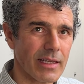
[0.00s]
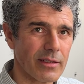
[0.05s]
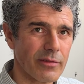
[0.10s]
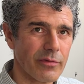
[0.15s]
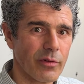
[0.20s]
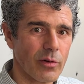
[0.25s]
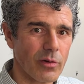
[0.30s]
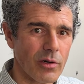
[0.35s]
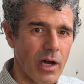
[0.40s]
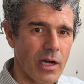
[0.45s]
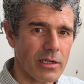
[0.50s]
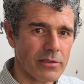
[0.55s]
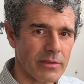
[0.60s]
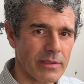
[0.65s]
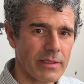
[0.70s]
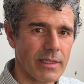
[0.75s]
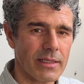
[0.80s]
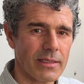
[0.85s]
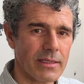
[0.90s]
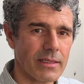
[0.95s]
at
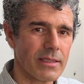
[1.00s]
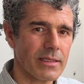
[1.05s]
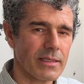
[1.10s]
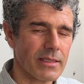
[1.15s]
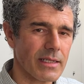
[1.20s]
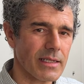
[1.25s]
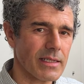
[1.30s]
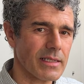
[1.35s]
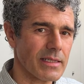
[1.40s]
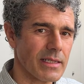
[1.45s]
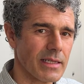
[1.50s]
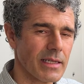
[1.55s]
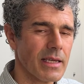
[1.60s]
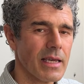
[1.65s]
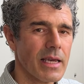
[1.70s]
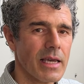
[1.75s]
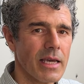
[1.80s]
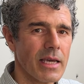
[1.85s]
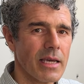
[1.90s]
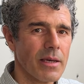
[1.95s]
460
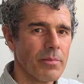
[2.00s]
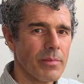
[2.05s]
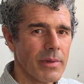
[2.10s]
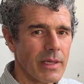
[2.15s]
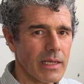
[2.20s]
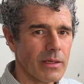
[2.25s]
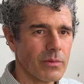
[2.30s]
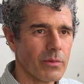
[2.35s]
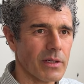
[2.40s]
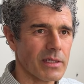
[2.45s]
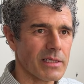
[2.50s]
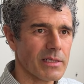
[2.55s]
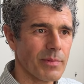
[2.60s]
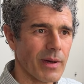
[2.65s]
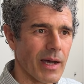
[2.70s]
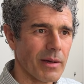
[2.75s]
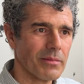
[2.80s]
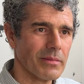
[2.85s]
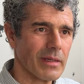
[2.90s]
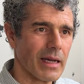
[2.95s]
milliwatts,
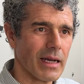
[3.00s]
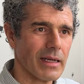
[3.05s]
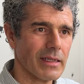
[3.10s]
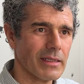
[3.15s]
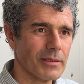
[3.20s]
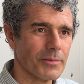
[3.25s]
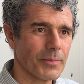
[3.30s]
but